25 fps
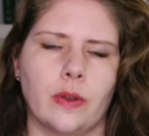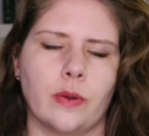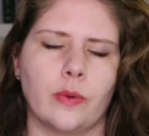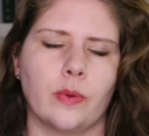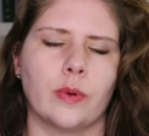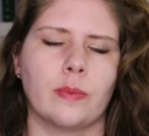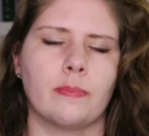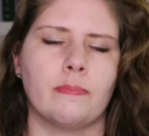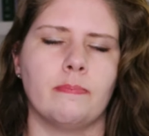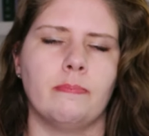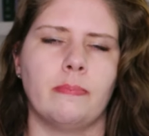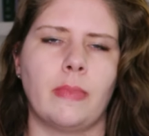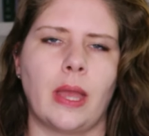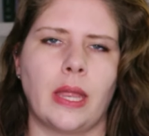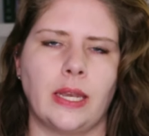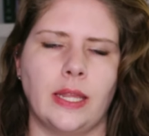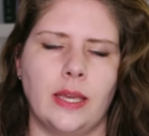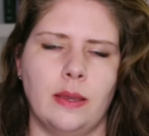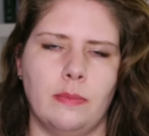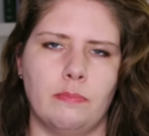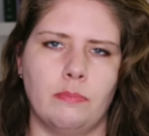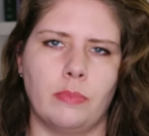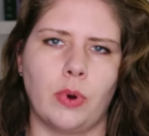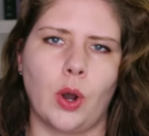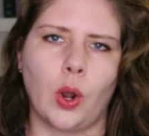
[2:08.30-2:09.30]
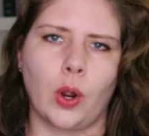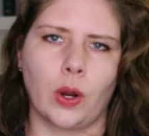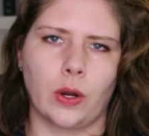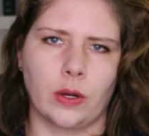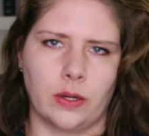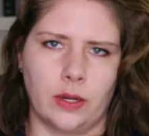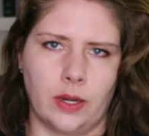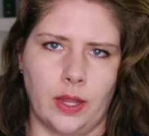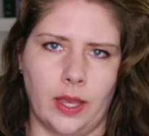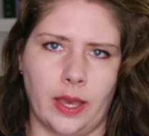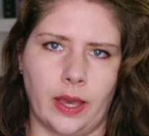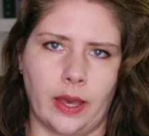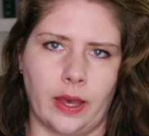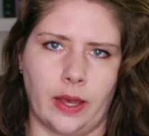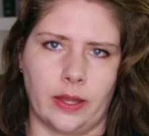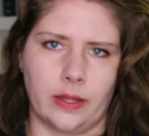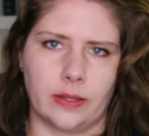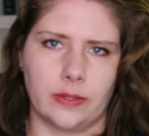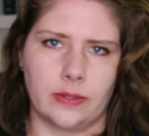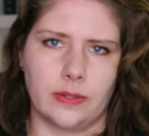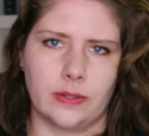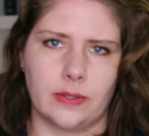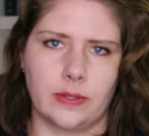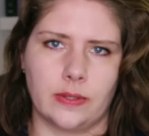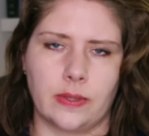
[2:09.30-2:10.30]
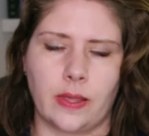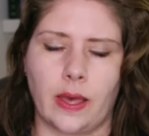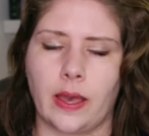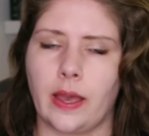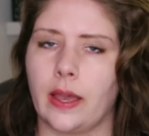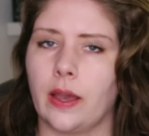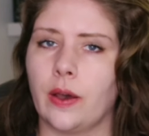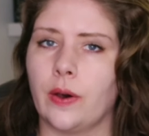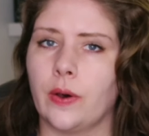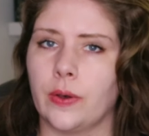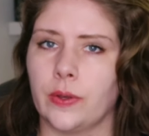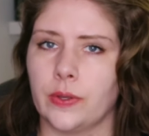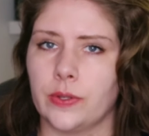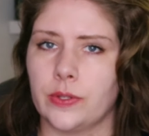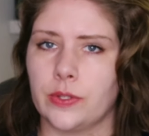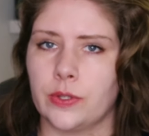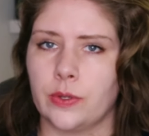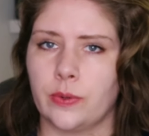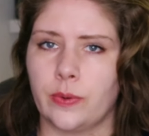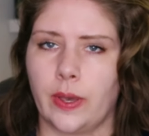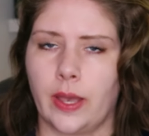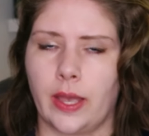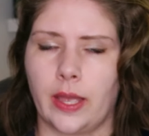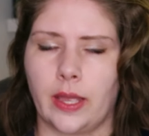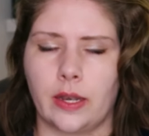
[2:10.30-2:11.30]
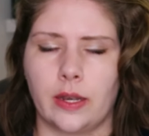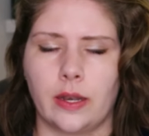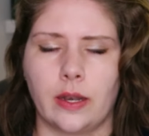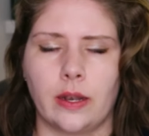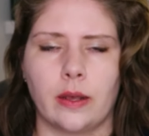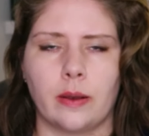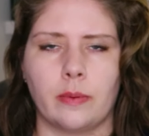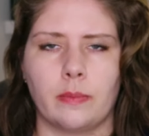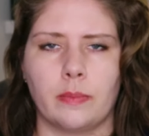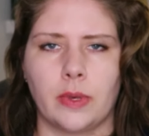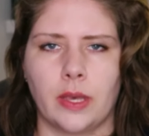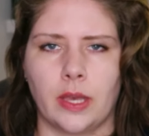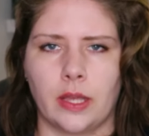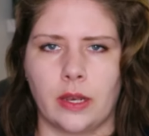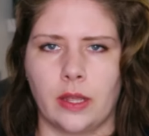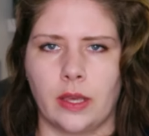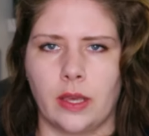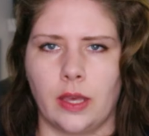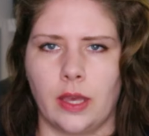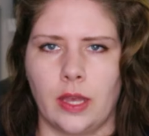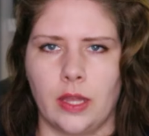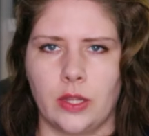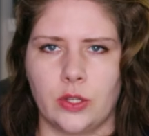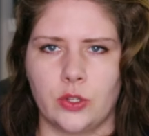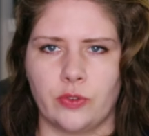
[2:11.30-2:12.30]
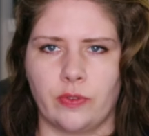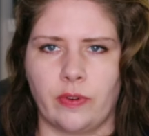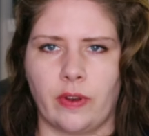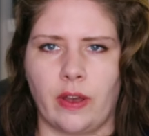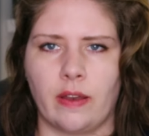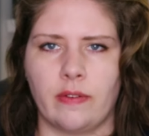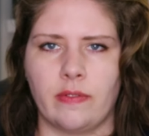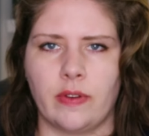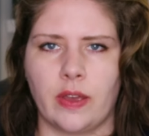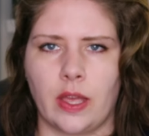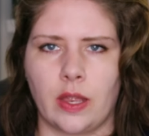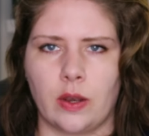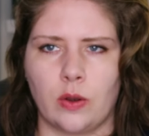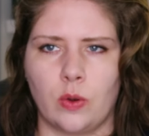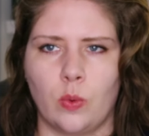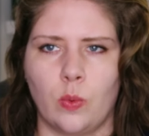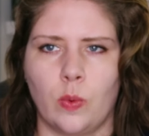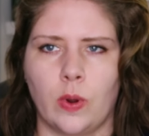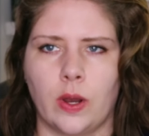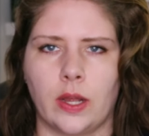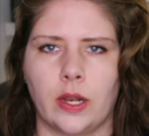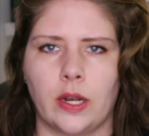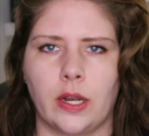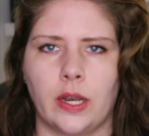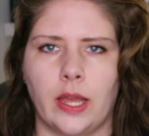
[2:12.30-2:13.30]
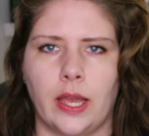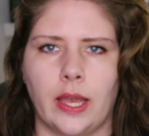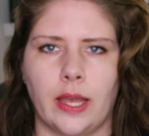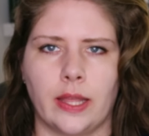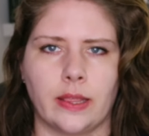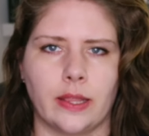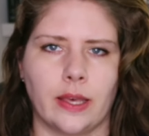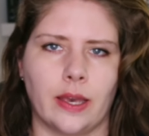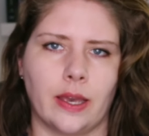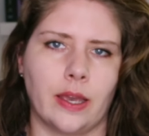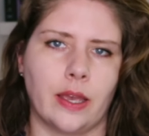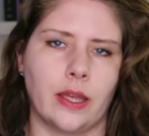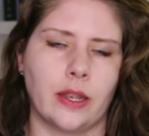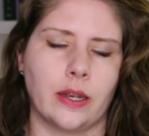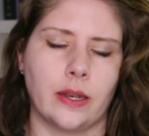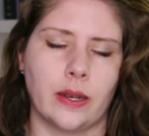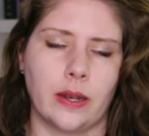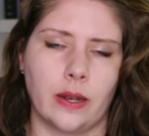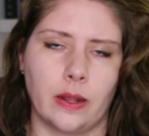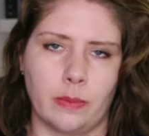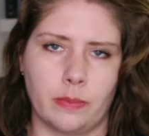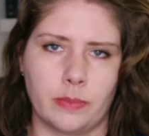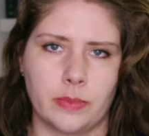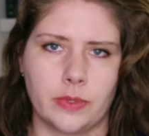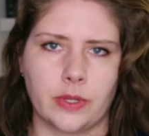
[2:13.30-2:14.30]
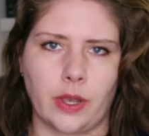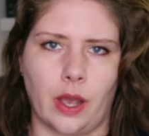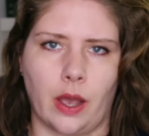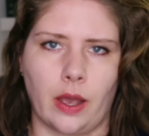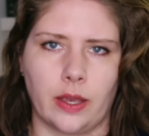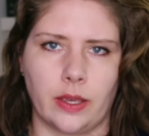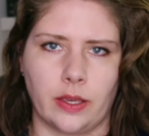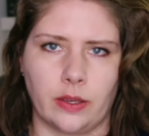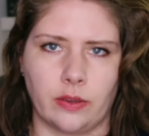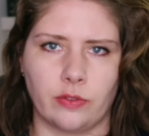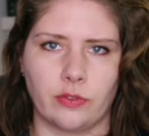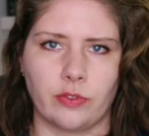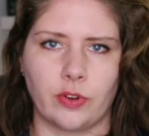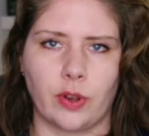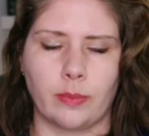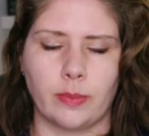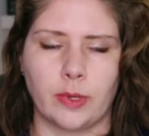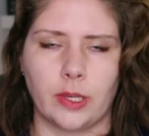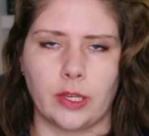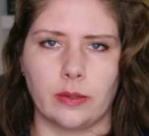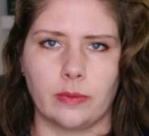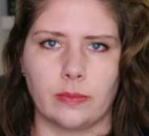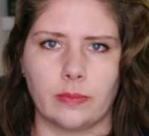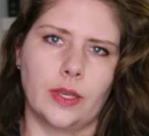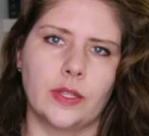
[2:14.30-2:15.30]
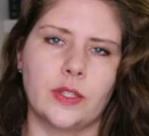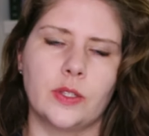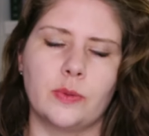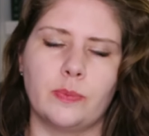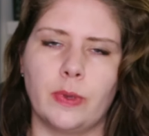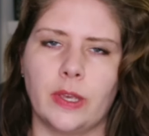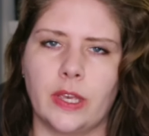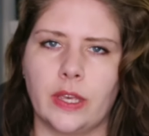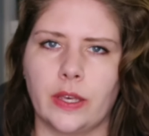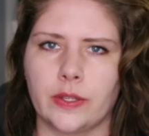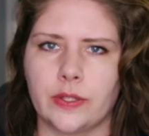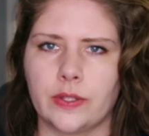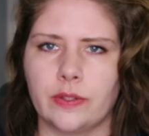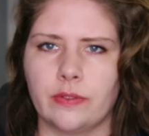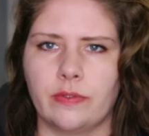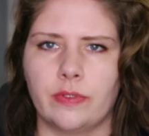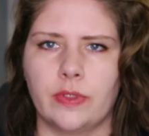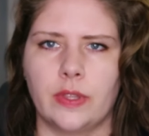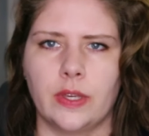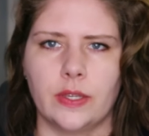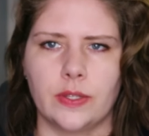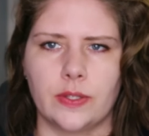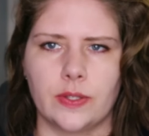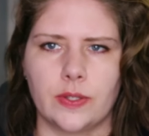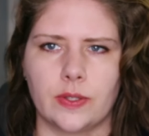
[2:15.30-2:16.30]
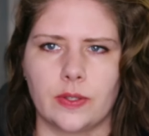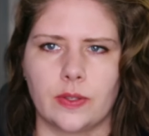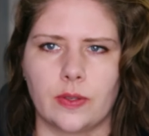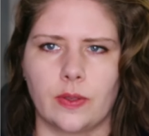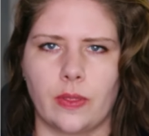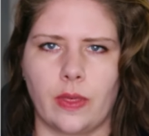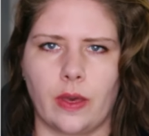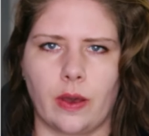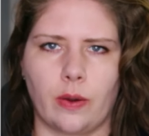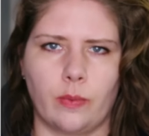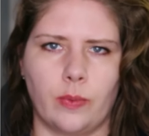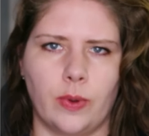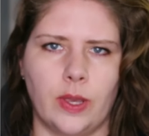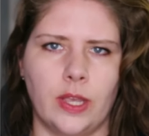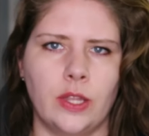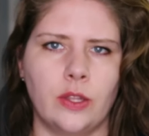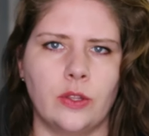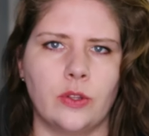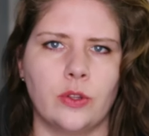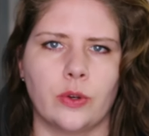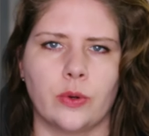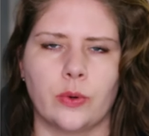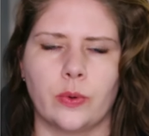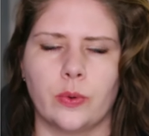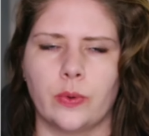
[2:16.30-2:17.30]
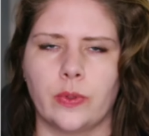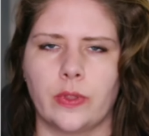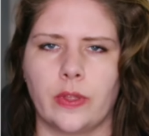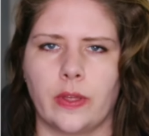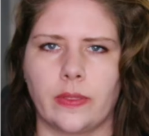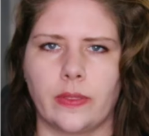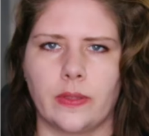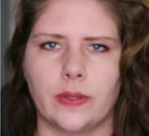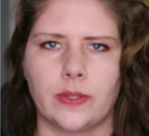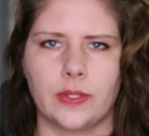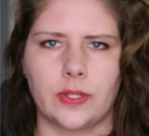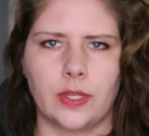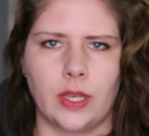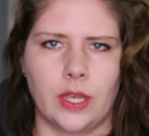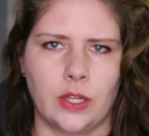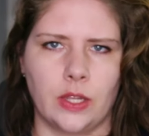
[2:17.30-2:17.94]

There were many barn cats that also ended up getting H5N1 and that ended up dying from it. It's because of this that we know that this